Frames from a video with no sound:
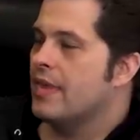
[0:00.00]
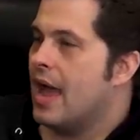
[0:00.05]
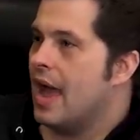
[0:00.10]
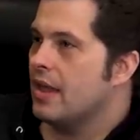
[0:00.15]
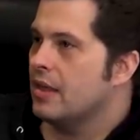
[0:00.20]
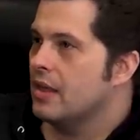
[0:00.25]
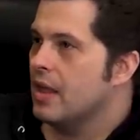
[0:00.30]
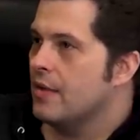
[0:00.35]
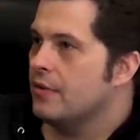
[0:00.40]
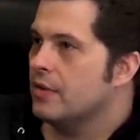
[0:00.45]

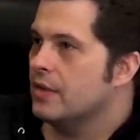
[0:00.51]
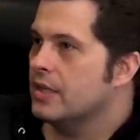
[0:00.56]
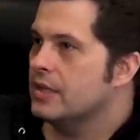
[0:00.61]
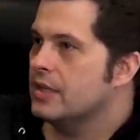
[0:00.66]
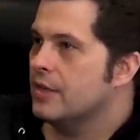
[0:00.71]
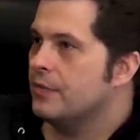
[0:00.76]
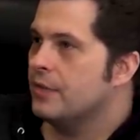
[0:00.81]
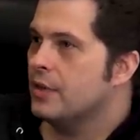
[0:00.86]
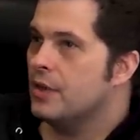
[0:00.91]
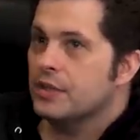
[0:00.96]
that level of
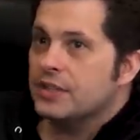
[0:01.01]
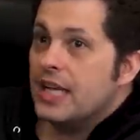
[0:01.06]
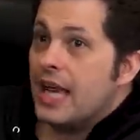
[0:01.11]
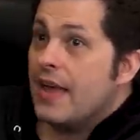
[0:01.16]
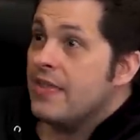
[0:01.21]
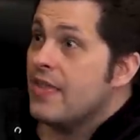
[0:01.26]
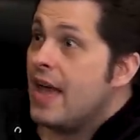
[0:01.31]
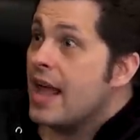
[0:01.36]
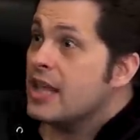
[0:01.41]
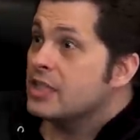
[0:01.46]
difficulty,
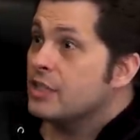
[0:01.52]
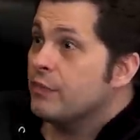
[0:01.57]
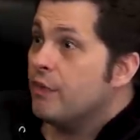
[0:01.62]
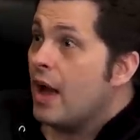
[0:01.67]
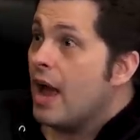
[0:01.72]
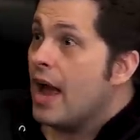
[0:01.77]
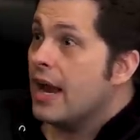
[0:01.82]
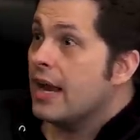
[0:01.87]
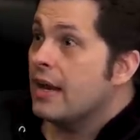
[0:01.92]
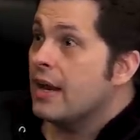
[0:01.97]
and that's
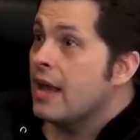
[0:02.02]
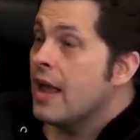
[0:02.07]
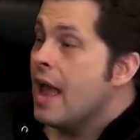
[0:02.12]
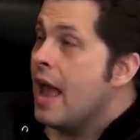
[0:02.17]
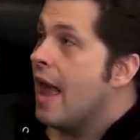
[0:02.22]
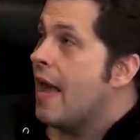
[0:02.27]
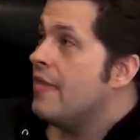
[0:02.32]
fine.